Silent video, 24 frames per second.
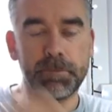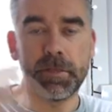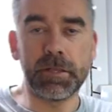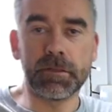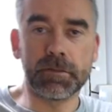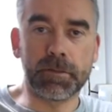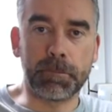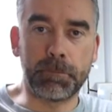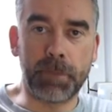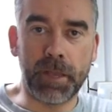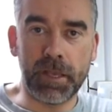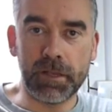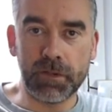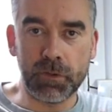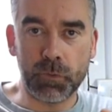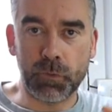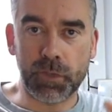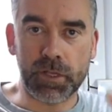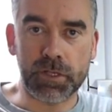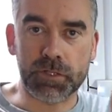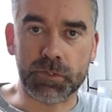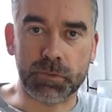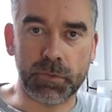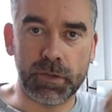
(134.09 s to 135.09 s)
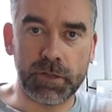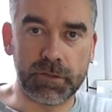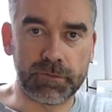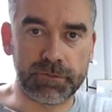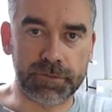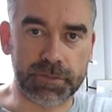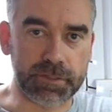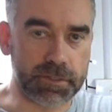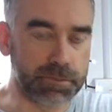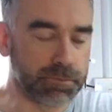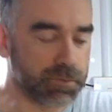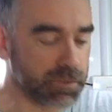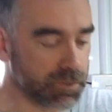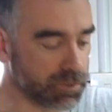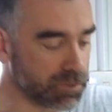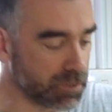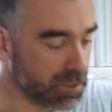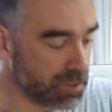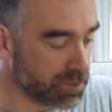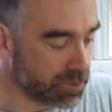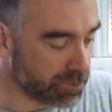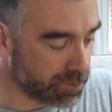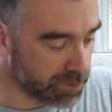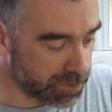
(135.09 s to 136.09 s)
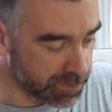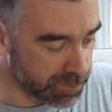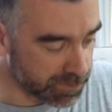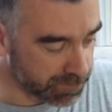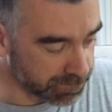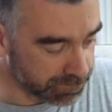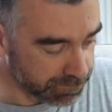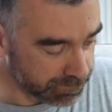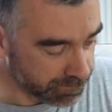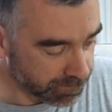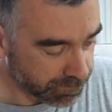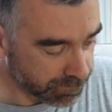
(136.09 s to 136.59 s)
peeled the paint away as well for some strange reason.